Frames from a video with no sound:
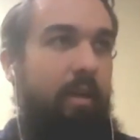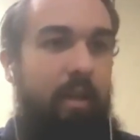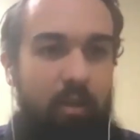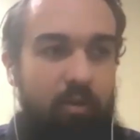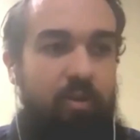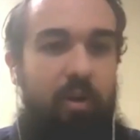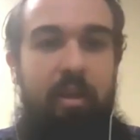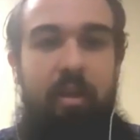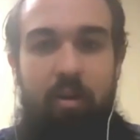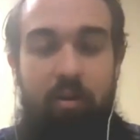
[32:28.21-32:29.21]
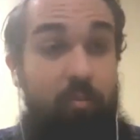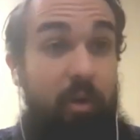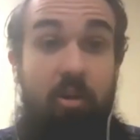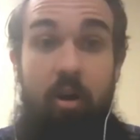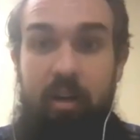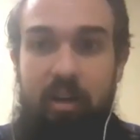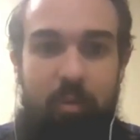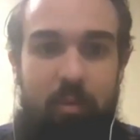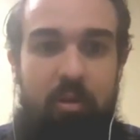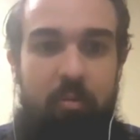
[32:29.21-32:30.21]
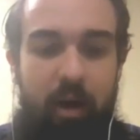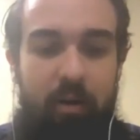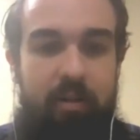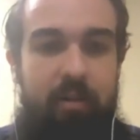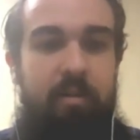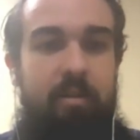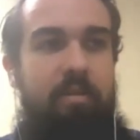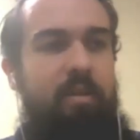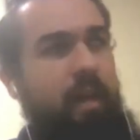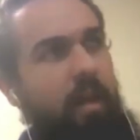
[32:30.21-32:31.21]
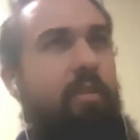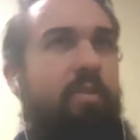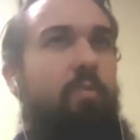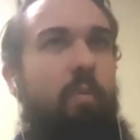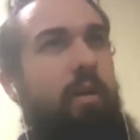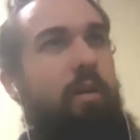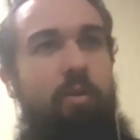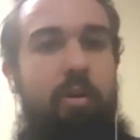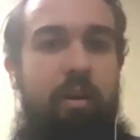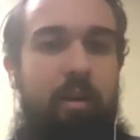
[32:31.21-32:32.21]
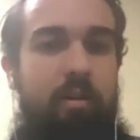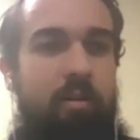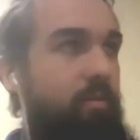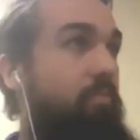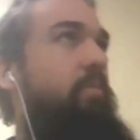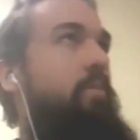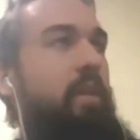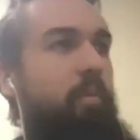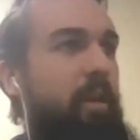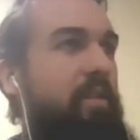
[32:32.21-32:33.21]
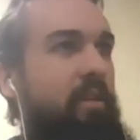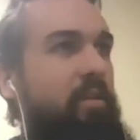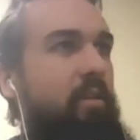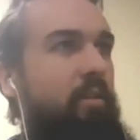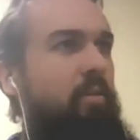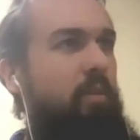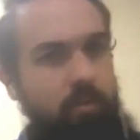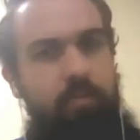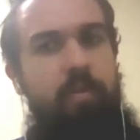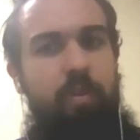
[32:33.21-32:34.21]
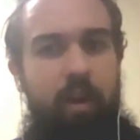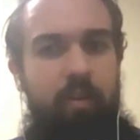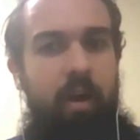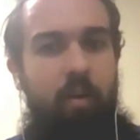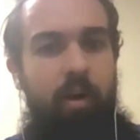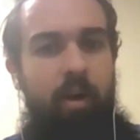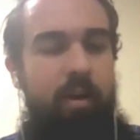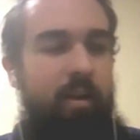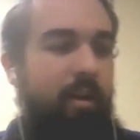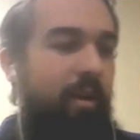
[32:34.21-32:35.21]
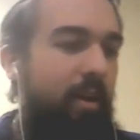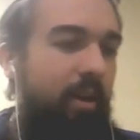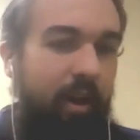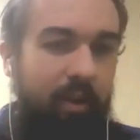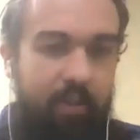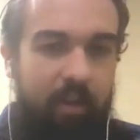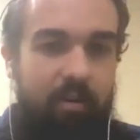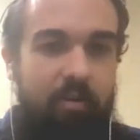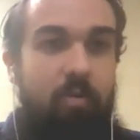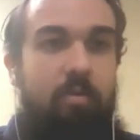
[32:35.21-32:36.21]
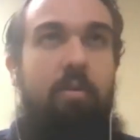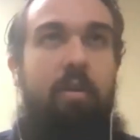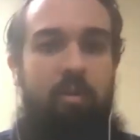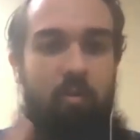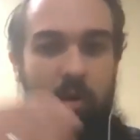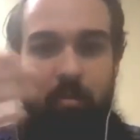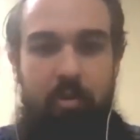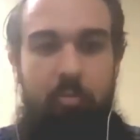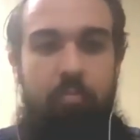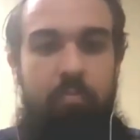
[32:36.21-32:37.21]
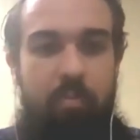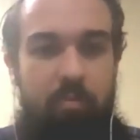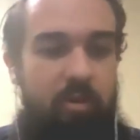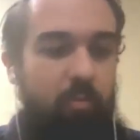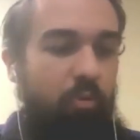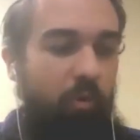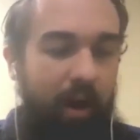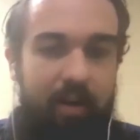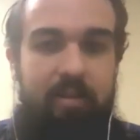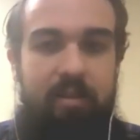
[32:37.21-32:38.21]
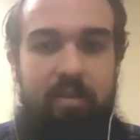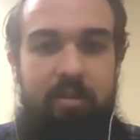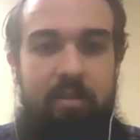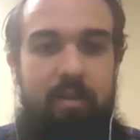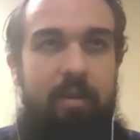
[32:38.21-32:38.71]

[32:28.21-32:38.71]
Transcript: illustrate that knowledge by talking to people about it and, and saying hey this is what i learned and does that make sense to you do you feel that that way and then you you are able to to practice